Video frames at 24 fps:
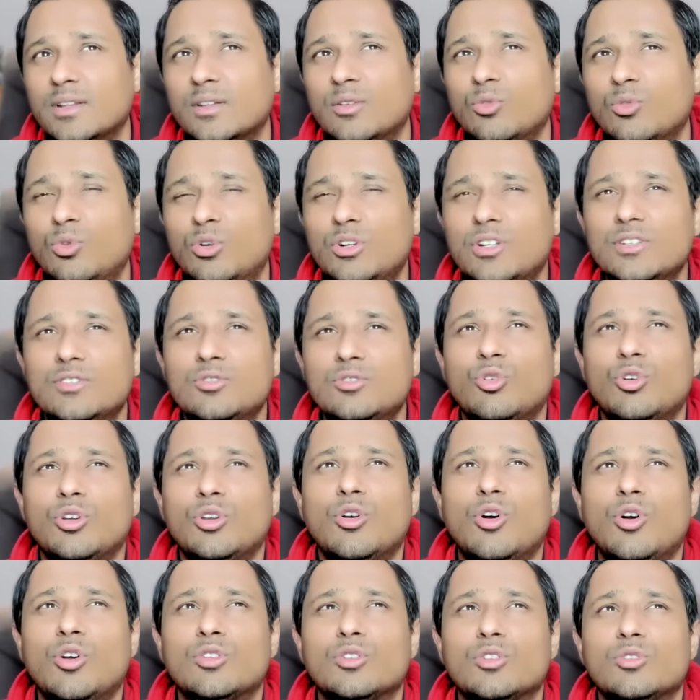what is going
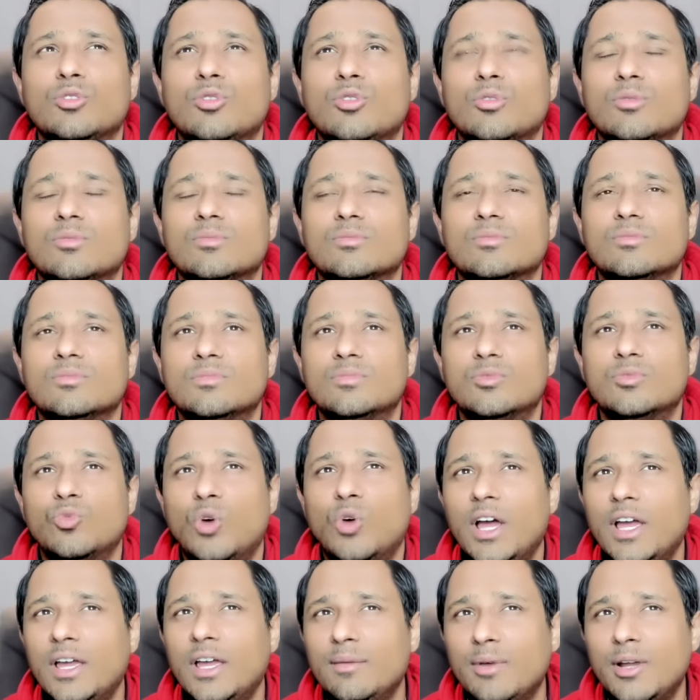on? You know,
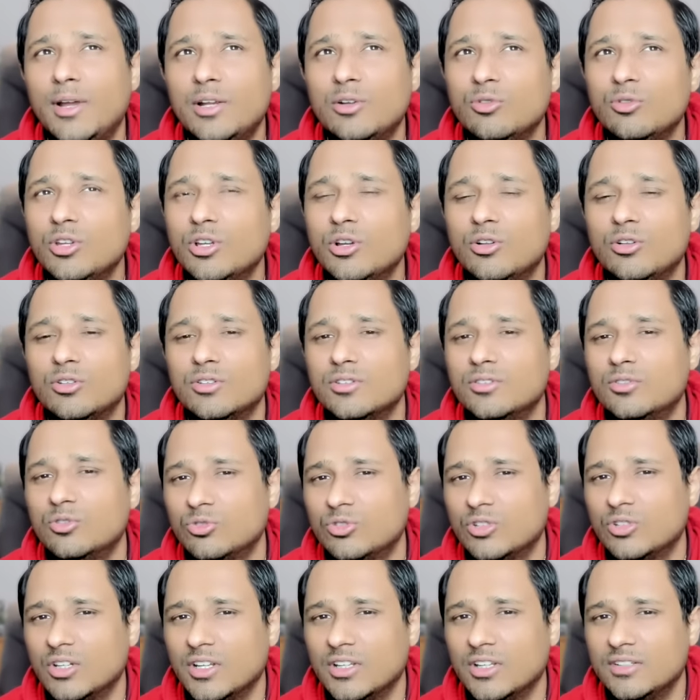why am I doing all this
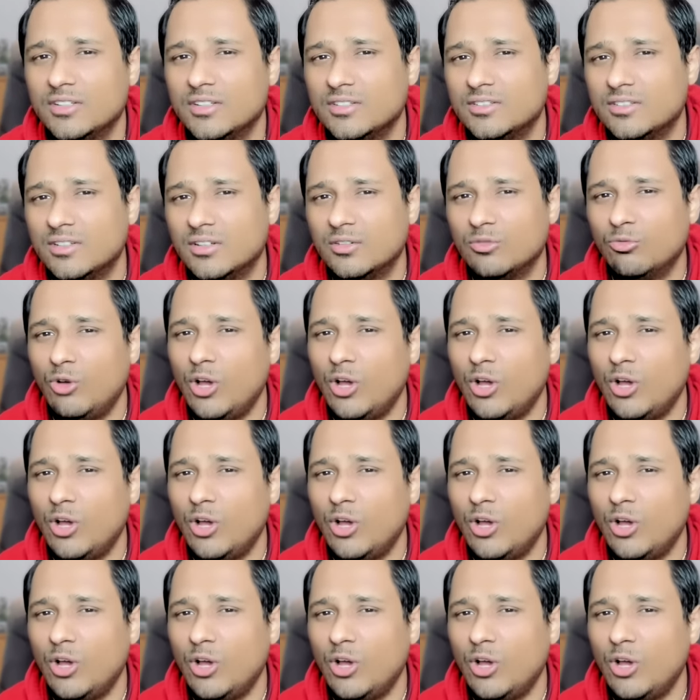socialization?